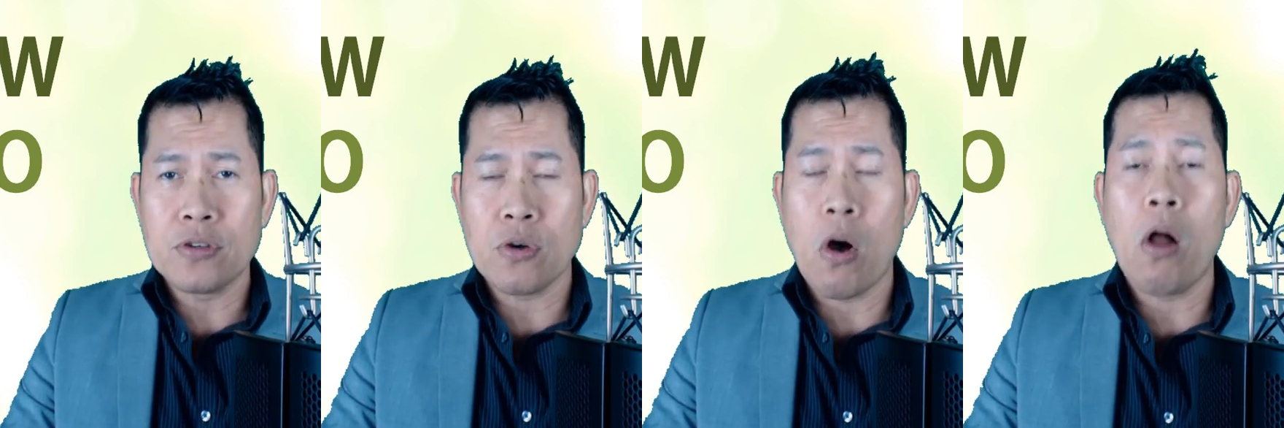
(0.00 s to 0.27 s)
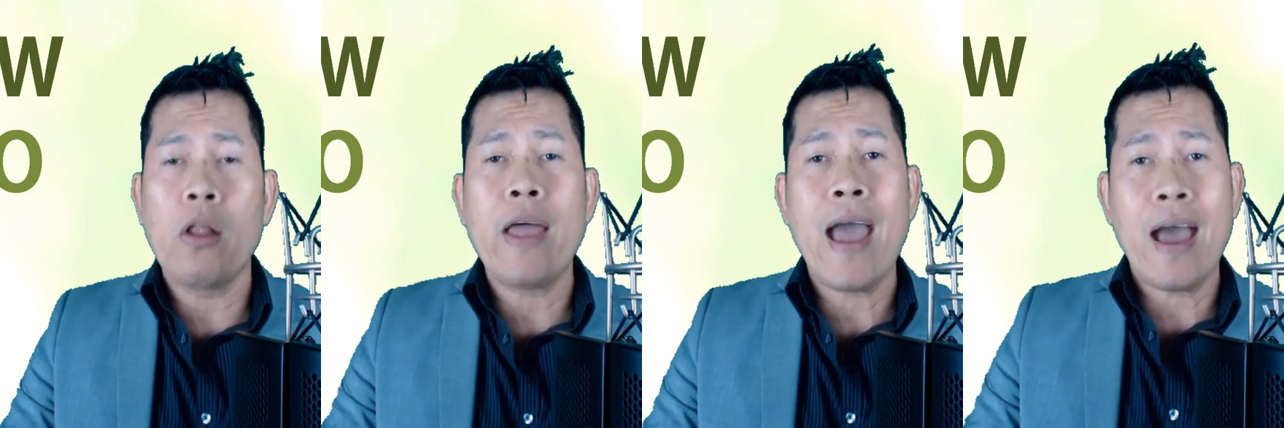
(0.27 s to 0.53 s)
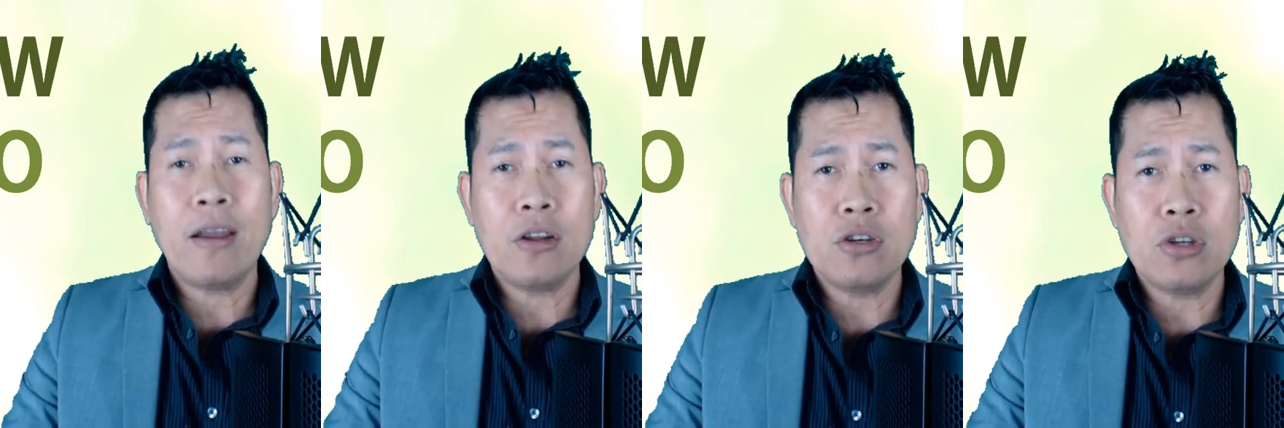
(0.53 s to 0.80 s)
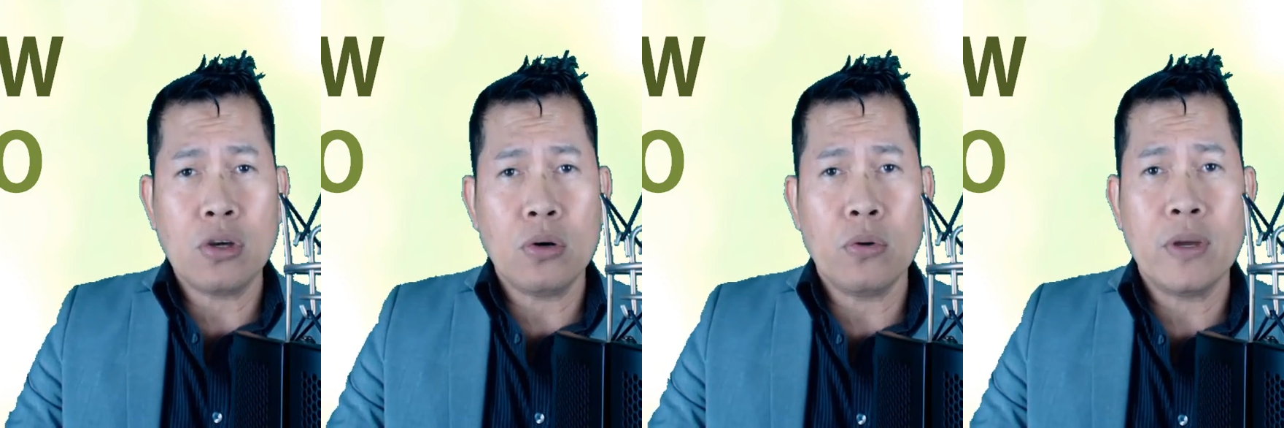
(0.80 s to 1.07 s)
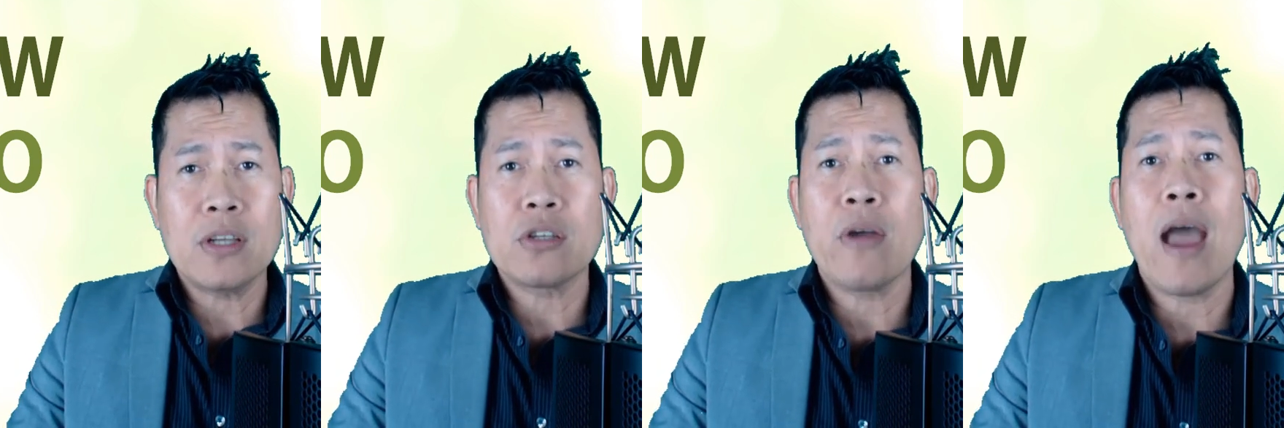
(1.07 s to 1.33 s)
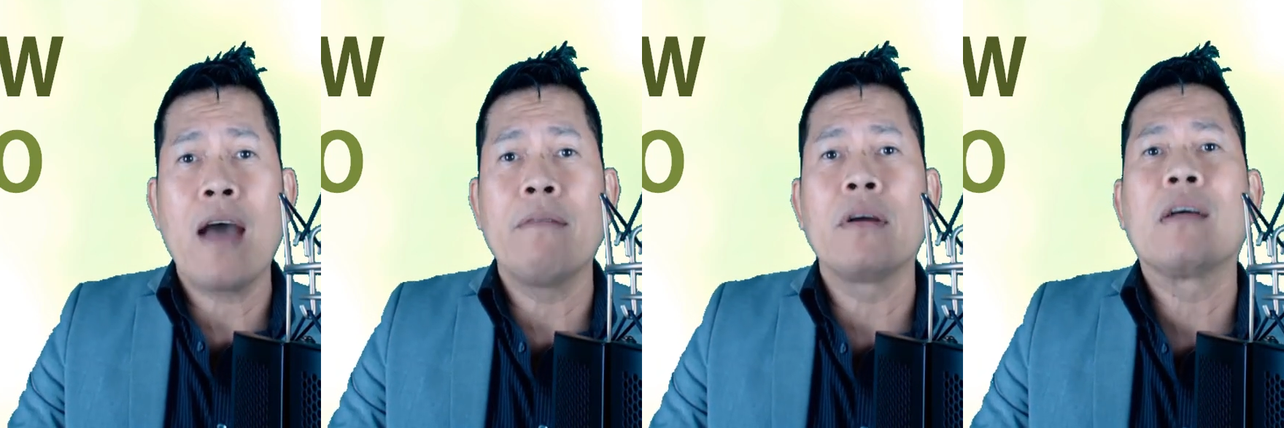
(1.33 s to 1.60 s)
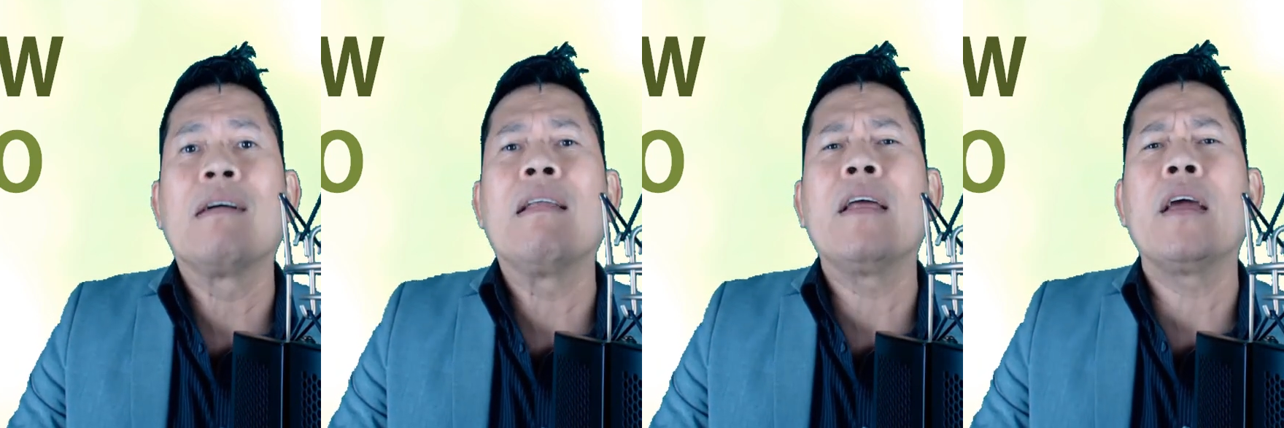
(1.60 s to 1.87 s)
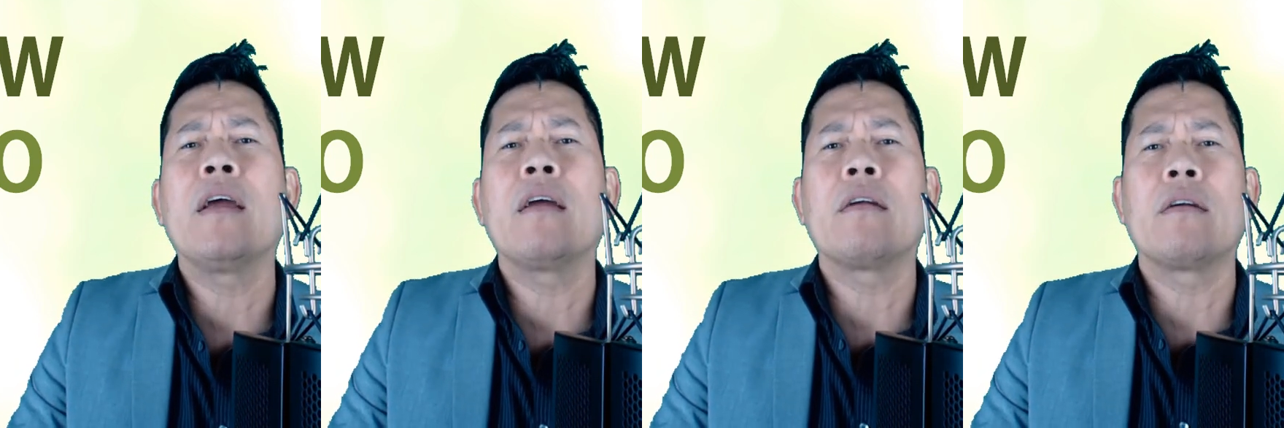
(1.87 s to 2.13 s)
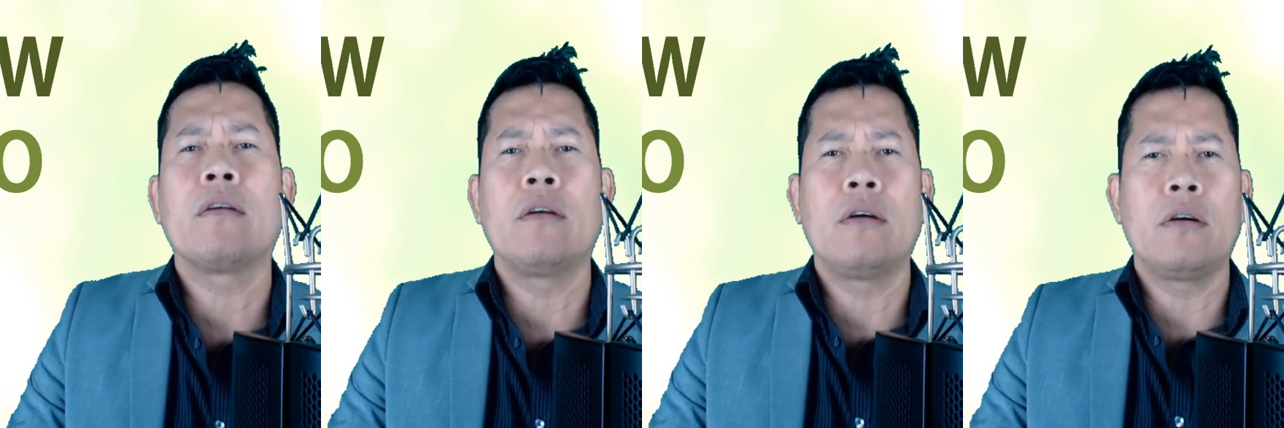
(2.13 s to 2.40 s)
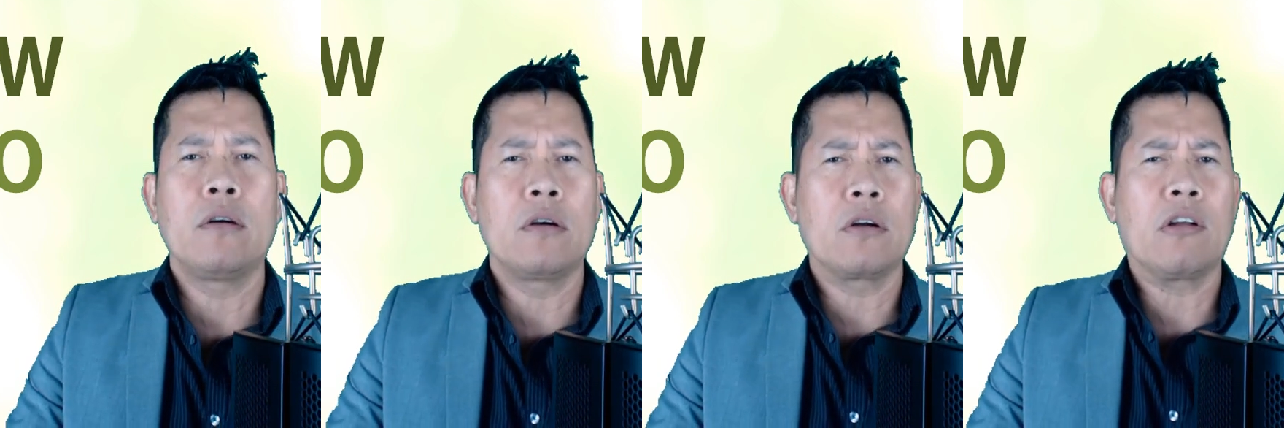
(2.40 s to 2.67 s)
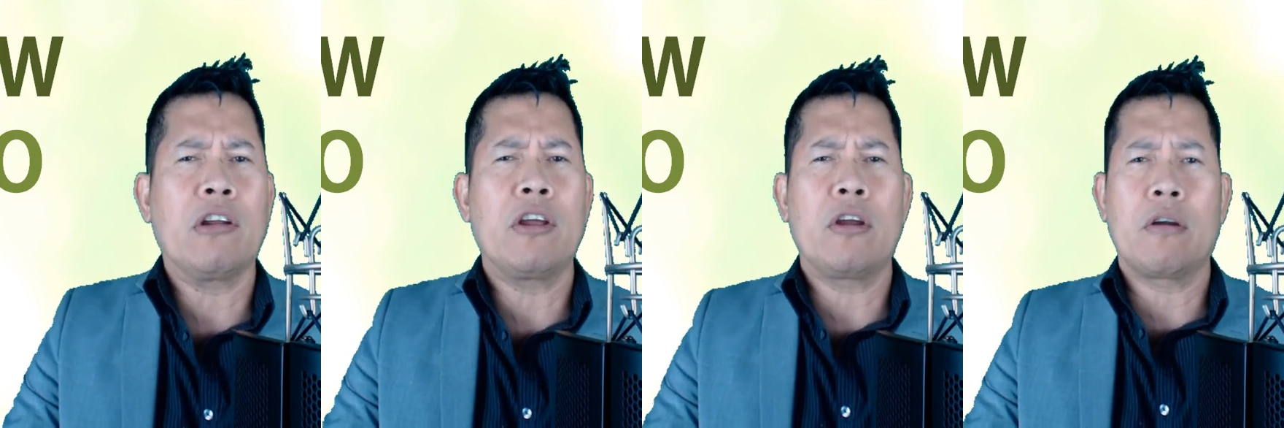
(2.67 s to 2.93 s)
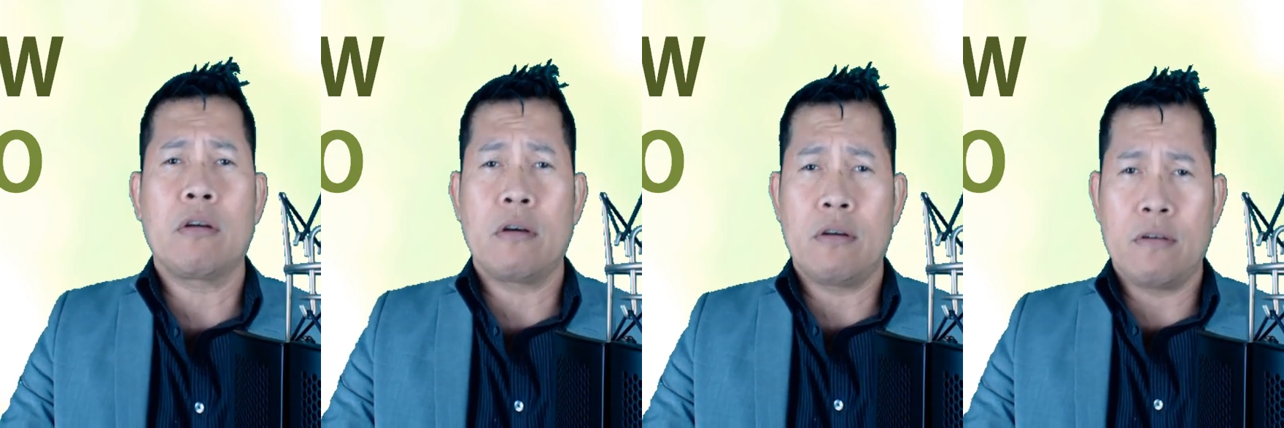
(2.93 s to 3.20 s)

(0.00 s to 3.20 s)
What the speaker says: So, all you had to do is to have a clear